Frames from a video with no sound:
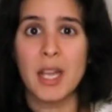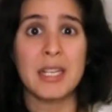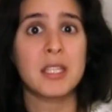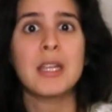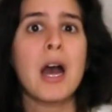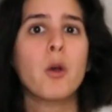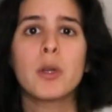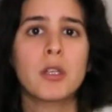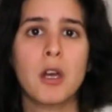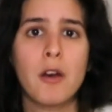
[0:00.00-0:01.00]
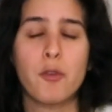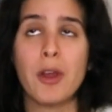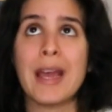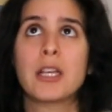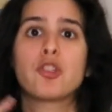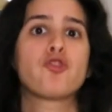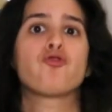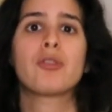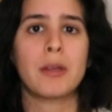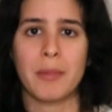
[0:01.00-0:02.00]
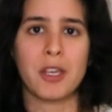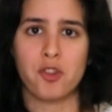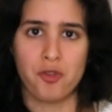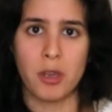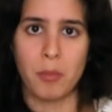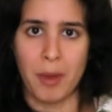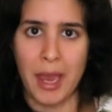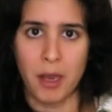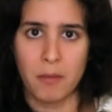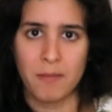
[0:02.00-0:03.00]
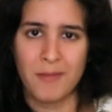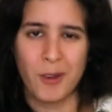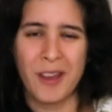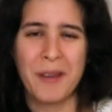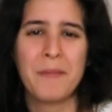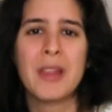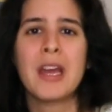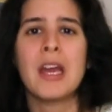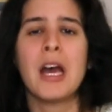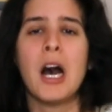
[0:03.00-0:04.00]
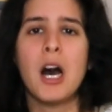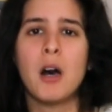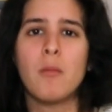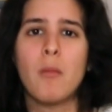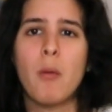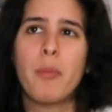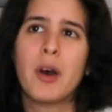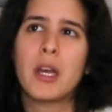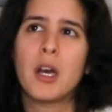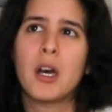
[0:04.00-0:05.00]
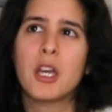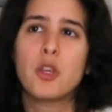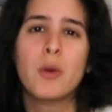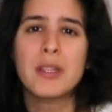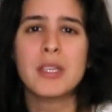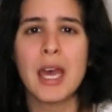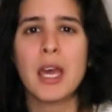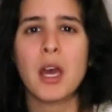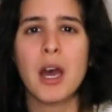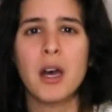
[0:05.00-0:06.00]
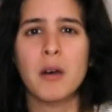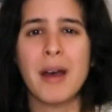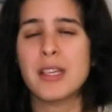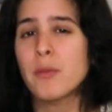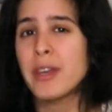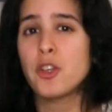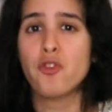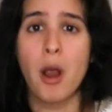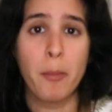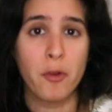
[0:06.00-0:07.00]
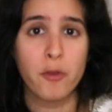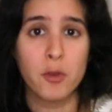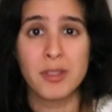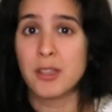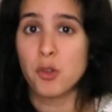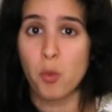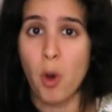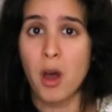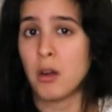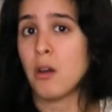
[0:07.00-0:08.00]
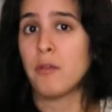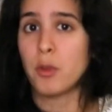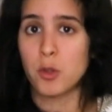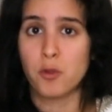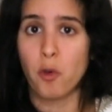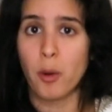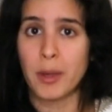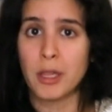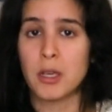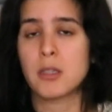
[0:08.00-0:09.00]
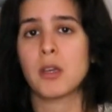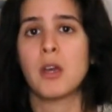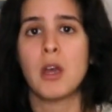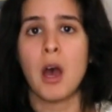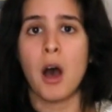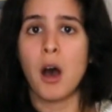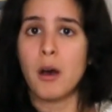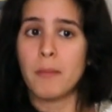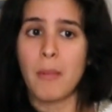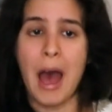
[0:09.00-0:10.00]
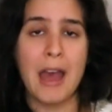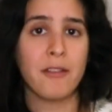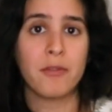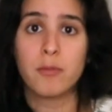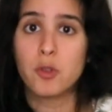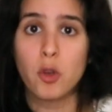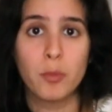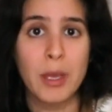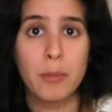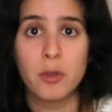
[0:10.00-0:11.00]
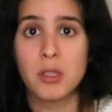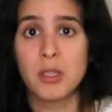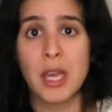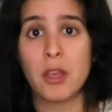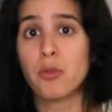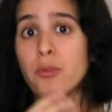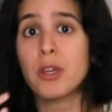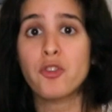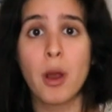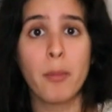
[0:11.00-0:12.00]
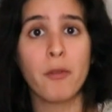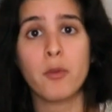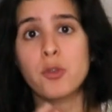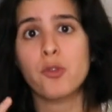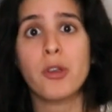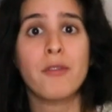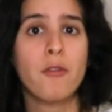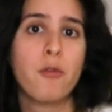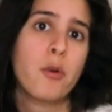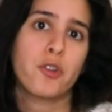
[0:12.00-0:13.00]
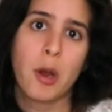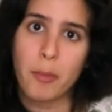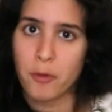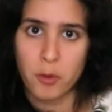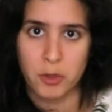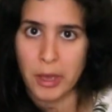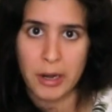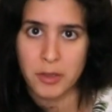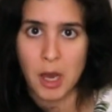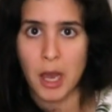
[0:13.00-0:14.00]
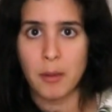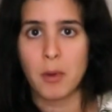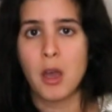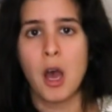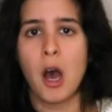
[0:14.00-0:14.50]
It's not going to cover extreme pain, okay? But you can take as many dropperfuls as you want of those formulas. I've told people to take 3 dropperfuls or even 4 dropperfuls at a time.